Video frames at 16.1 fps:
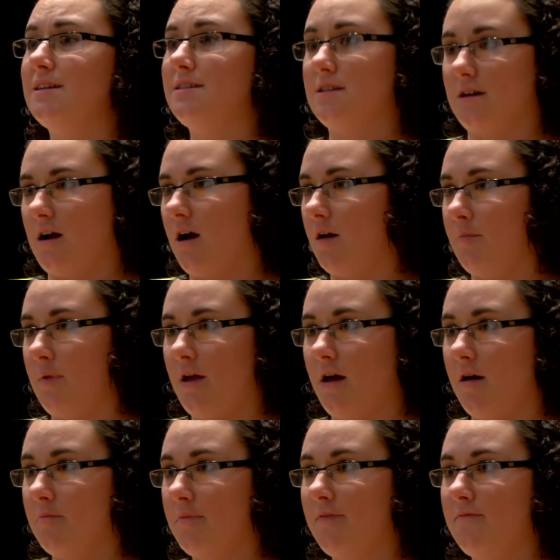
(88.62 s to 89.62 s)
this economy
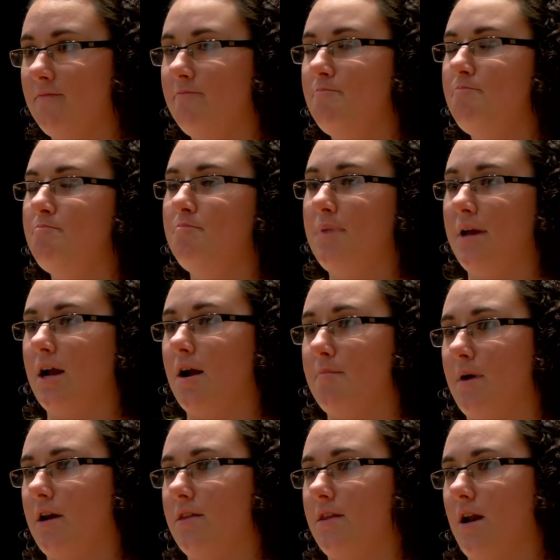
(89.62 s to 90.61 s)
up bigger
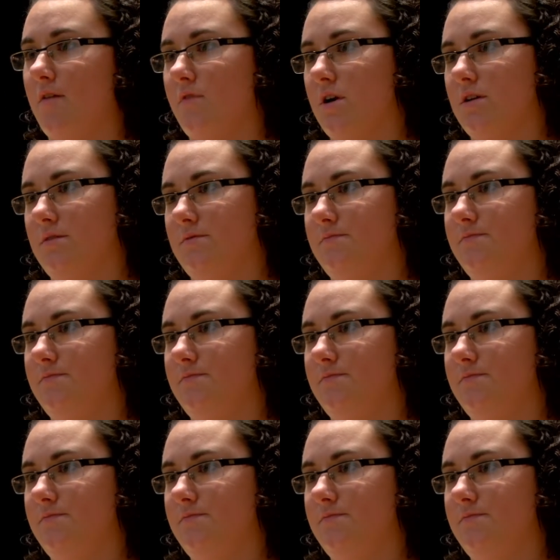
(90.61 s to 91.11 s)
and better than ever.